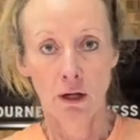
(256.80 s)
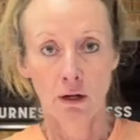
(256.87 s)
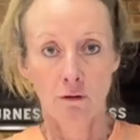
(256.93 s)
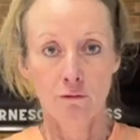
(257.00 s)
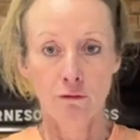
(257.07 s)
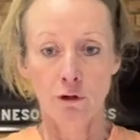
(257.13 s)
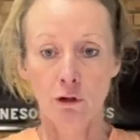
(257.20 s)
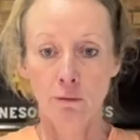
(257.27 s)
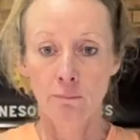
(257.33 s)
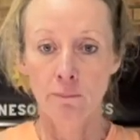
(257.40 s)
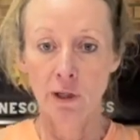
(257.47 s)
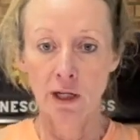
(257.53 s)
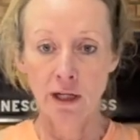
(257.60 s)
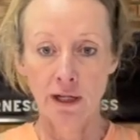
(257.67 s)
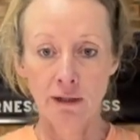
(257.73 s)

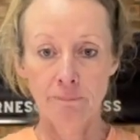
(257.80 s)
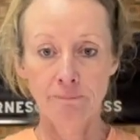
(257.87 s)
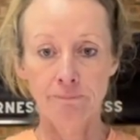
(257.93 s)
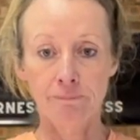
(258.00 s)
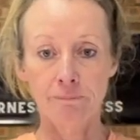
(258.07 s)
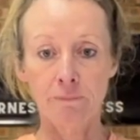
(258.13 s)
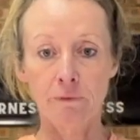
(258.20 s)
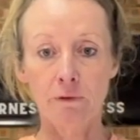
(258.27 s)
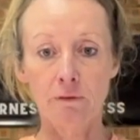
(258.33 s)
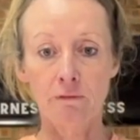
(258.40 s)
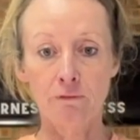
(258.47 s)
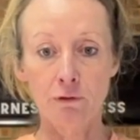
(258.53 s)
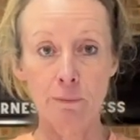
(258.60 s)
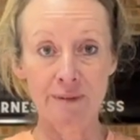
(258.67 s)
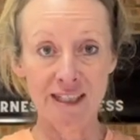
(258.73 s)

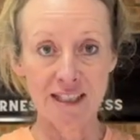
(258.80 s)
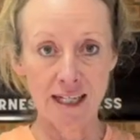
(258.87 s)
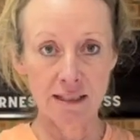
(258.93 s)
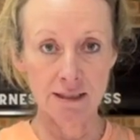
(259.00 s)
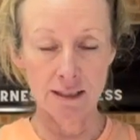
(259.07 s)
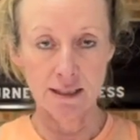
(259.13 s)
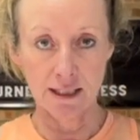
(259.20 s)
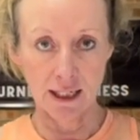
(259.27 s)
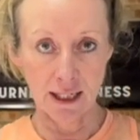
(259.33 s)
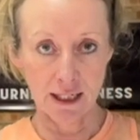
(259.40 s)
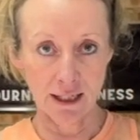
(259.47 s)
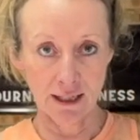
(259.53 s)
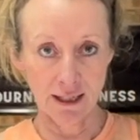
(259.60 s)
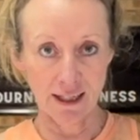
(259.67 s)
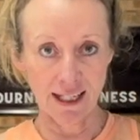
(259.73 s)
from the
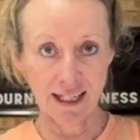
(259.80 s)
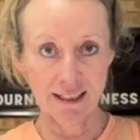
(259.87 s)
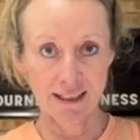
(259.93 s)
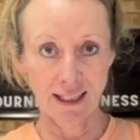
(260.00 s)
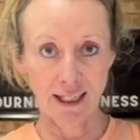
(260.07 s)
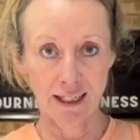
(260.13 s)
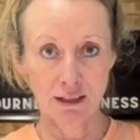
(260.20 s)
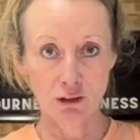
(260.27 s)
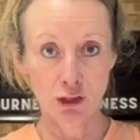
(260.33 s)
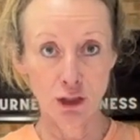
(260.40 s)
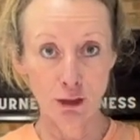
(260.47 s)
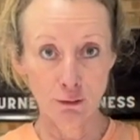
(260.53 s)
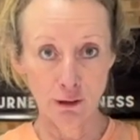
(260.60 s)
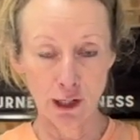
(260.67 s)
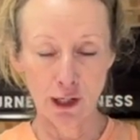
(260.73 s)
density getting
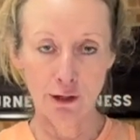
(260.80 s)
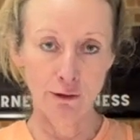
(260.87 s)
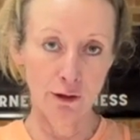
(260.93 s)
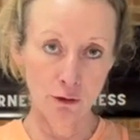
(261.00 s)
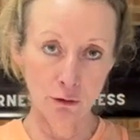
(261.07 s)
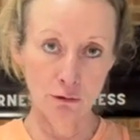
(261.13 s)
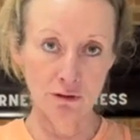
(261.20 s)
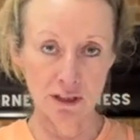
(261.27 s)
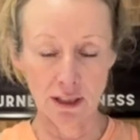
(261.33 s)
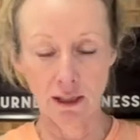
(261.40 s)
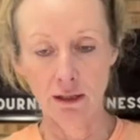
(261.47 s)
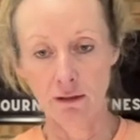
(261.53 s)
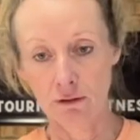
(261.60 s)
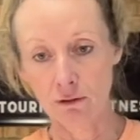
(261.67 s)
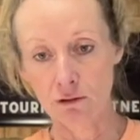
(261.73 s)
too low and causing
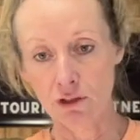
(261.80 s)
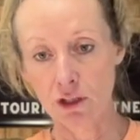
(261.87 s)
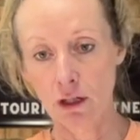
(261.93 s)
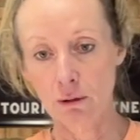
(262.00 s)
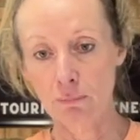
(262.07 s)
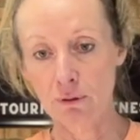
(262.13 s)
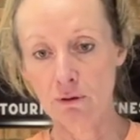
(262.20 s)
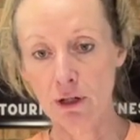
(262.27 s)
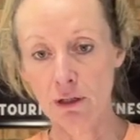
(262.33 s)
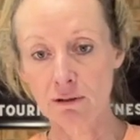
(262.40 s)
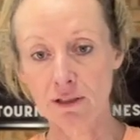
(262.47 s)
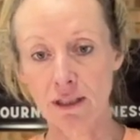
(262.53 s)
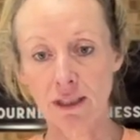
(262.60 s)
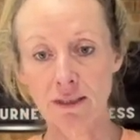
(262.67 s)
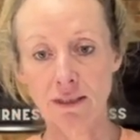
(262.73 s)

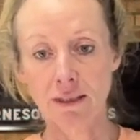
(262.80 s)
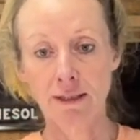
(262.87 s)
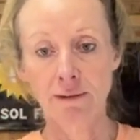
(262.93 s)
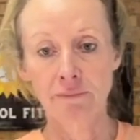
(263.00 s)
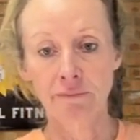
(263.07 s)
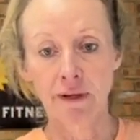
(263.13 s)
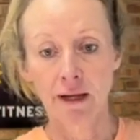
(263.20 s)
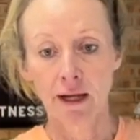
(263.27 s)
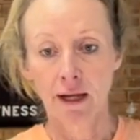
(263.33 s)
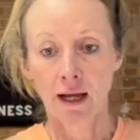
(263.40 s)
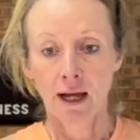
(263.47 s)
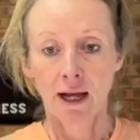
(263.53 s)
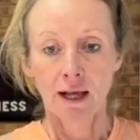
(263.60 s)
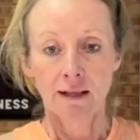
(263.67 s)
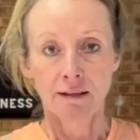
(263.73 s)
osteoporosis.
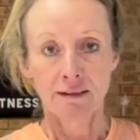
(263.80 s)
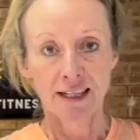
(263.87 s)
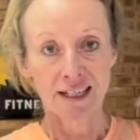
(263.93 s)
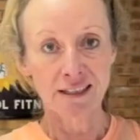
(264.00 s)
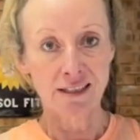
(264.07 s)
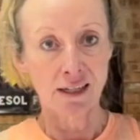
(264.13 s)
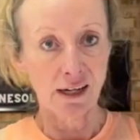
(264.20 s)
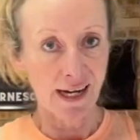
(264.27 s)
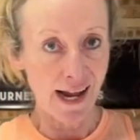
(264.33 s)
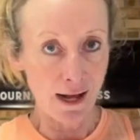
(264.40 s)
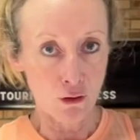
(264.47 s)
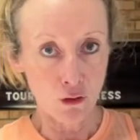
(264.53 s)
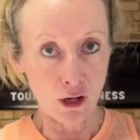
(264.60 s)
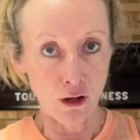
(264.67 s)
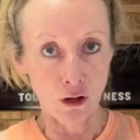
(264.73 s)
Things like
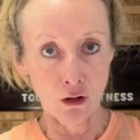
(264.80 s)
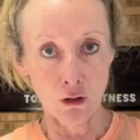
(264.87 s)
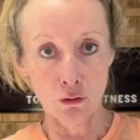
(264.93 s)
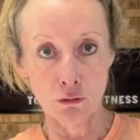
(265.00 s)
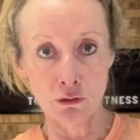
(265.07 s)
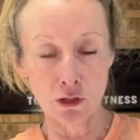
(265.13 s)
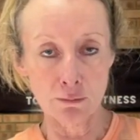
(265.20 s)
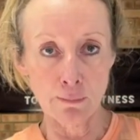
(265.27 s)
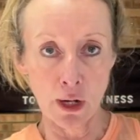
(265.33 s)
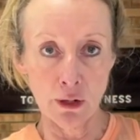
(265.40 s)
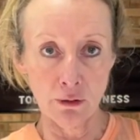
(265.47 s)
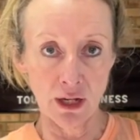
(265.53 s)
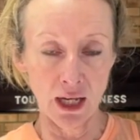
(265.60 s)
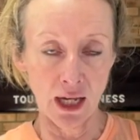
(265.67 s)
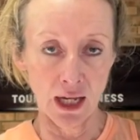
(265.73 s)
alcohol,
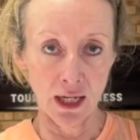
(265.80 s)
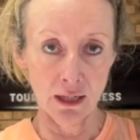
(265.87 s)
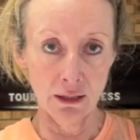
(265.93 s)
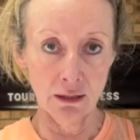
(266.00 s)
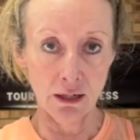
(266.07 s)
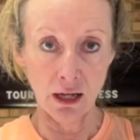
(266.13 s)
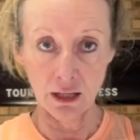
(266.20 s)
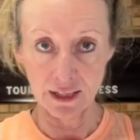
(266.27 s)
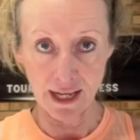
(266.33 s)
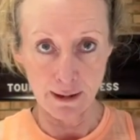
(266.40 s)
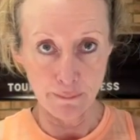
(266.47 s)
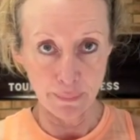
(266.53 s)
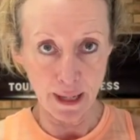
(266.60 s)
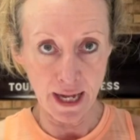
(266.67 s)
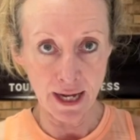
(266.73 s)
smoking, cut that
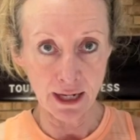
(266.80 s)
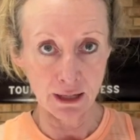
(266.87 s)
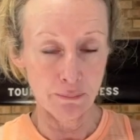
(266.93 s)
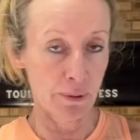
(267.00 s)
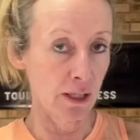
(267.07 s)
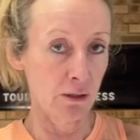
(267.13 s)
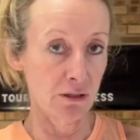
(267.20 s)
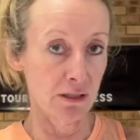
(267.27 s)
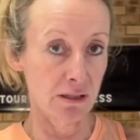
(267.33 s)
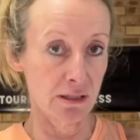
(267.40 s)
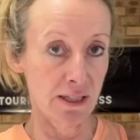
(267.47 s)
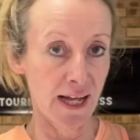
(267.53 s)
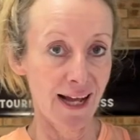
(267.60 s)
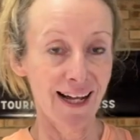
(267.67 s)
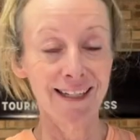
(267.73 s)
back because
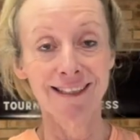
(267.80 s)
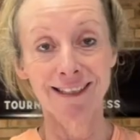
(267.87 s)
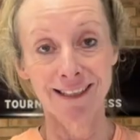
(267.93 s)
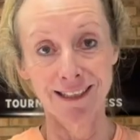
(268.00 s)
that